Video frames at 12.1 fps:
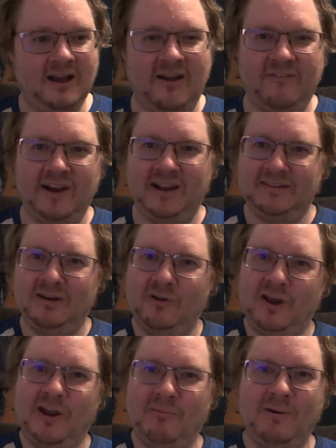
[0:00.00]
I think I did
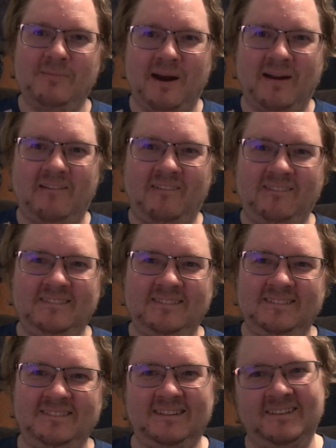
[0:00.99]
okay in one panel
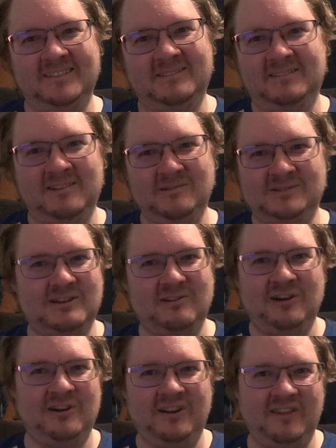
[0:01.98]
and didn't do so
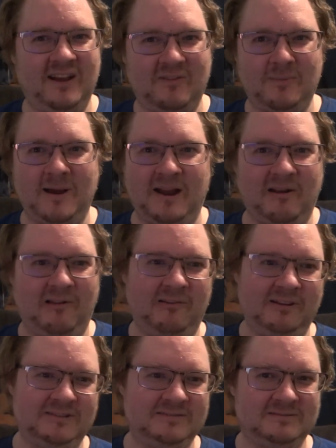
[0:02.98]
good in the other panel,
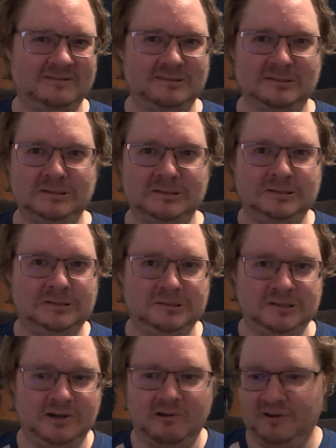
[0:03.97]
and
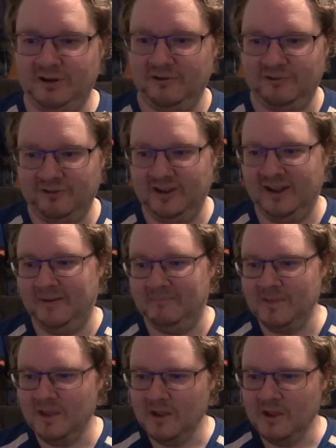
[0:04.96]
oh dear, so yeah.